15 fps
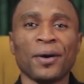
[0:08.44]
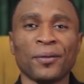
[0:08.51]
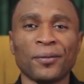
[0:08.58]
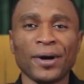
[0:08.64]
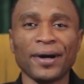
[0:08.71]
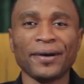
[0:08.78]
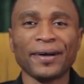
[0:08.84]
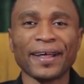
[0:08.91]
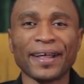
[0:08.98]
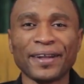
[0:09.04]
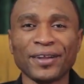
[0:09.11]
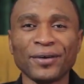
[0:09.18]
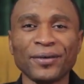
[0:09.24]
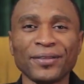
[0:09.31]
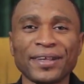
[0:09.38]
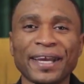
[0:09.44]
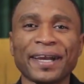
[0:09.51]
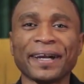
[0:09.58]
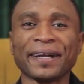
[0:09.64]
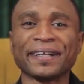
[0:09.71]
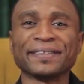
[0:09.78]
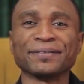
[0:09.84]
Well, hello
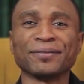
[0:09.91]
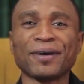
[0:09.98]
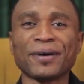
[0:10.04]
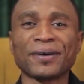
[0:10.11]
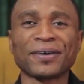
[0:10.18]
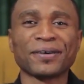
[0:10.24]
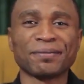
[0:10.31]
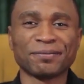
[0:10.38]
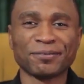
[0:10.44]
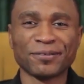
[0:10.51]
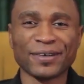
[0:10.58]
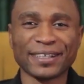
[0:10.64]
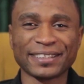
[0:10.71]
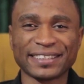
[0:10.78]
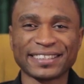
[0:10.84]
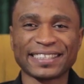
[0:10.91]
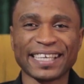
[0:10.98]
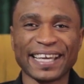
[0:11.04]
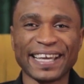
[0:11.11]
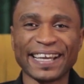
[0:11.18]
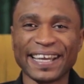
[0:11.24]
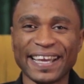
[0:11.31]
there, and welcome once
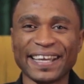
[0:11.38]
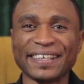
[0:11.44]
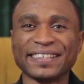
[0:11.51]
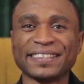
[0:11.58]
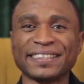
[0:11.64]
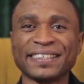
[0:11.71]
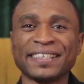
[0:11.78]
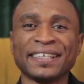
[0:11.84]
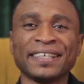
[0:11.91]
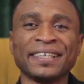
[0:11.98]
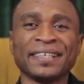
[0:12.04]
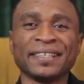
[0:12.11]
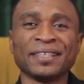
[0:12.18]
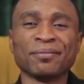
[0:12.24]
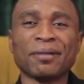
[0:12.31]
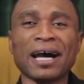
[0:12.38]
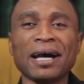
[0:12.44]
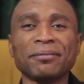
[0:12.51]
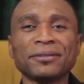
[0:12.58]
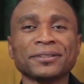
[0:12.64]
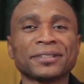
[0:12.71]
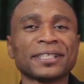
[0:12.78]
again. The
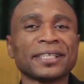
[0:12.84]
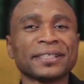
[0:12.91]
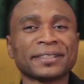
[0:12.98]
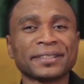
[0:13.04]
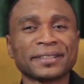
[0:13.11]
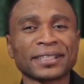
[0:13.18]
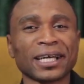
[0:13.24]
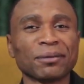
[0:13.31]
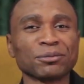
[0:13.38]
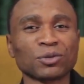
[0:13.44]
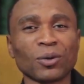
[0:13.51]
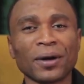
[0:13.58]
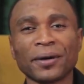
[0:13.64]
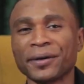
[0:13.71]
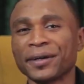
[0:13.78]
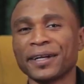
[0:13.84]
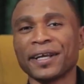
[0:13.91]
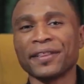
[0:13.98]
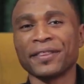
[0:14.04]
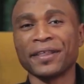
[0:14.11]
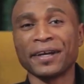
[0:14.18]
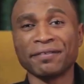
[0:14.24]
Bible says in Psalms
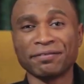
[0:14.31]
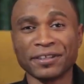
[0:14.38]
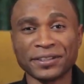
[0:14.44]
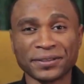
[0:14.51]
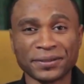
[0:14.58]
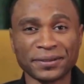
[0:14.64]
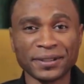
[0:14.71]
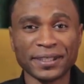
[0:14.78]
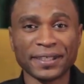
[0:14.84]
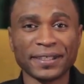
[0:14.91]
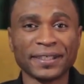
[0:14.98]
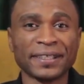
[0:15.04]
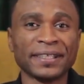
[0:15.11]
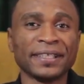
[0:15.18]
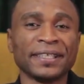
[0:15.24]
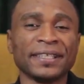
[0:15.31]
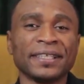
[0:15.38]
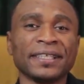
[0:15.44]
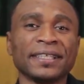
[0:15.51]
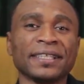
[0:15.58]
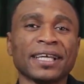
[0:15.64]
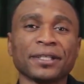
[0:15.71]
110 verse 3
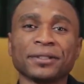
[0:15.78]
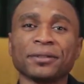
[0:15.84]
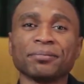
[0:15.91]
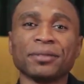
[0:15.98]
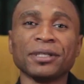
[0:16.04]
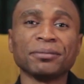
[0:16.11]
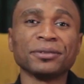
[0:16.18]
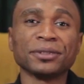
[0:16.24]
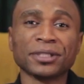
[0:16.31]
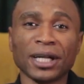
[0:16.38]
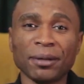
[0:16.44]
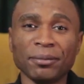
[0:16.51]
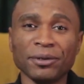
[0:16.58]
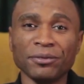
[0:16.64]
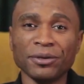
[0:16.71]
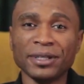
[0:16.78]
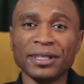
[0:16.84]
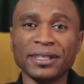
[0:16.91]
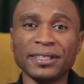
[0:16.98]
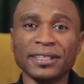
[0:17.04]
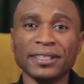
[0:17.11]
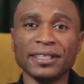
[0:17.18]
that your people shall be
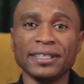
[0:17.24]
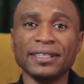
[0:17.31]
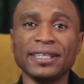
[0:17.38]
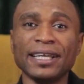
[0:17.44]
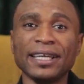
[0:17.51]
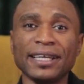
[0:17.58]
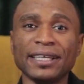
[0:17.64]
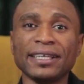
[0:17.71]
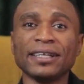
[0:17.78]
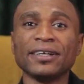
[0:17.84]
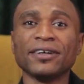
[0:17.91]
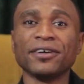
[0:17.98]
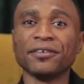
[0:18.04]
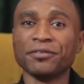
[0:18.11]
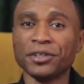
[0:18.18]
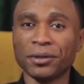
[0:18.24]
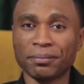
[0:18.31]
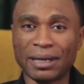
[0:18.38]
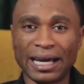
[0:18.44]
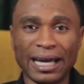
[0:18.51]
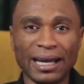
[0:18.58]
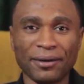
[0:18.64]
willing in the day of your
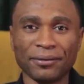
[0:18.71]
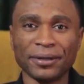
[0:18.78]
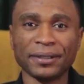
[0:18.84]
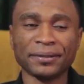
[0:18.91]
power.